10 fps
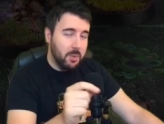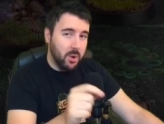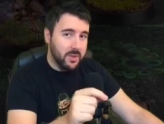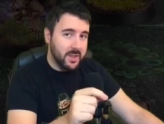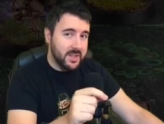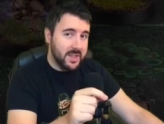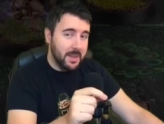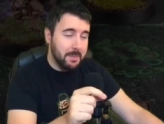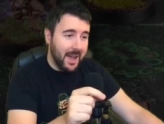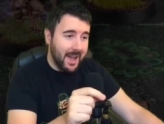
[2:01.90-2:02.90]
on this
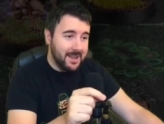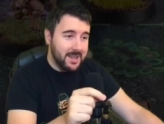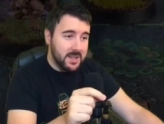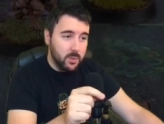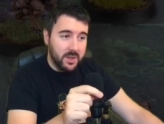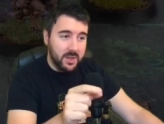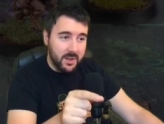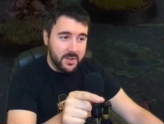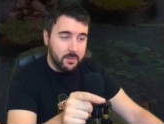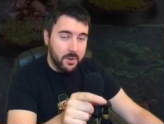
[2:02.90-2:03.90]
team, and with the
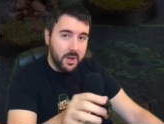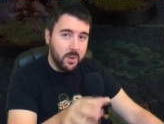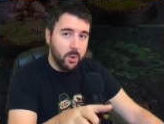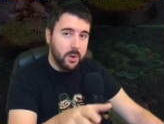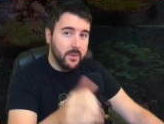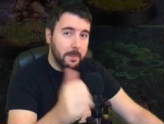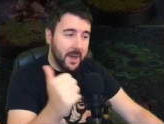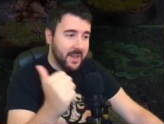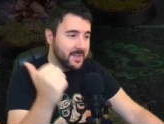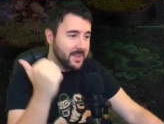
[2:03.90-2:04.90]
gutter runner, one of the
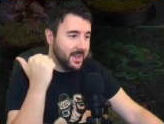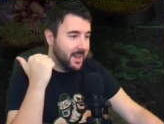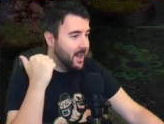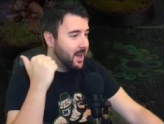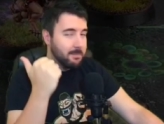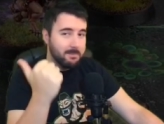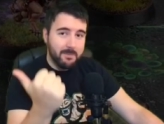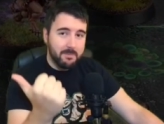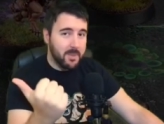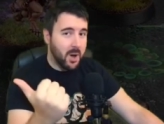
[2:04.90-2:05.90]
best
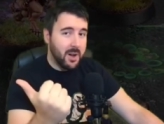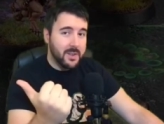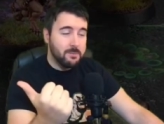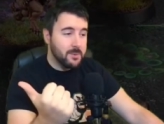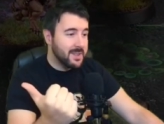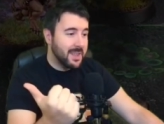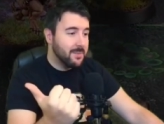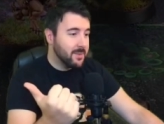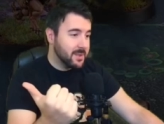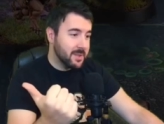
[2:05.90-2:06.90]
pass
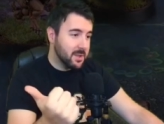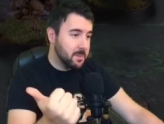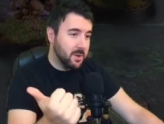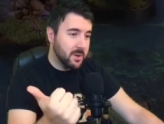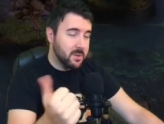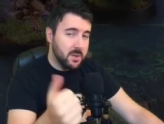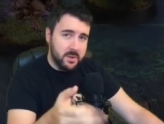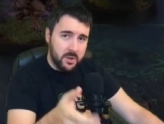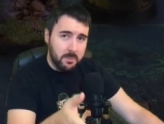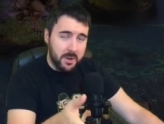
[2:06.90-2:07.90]
receivers, to be honest with you.
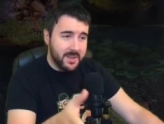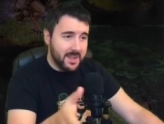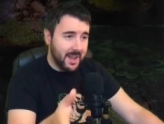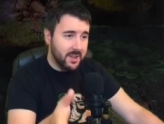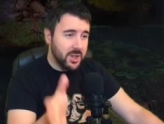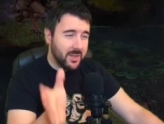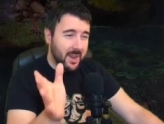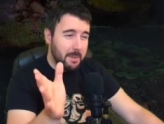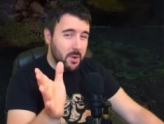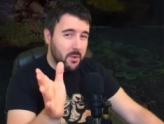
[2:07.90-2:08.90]
2 plus catch and
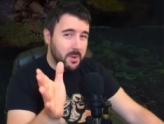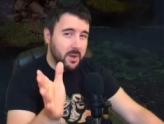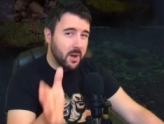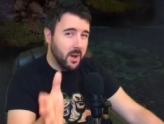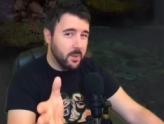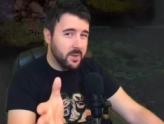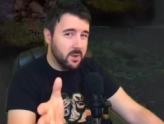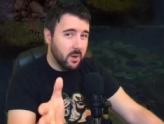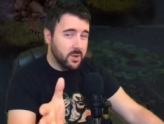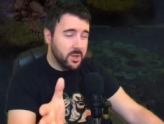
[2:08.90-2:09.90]
then a movement 9 with
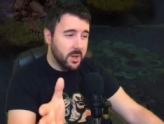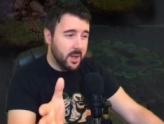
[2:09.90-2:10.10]
dodge.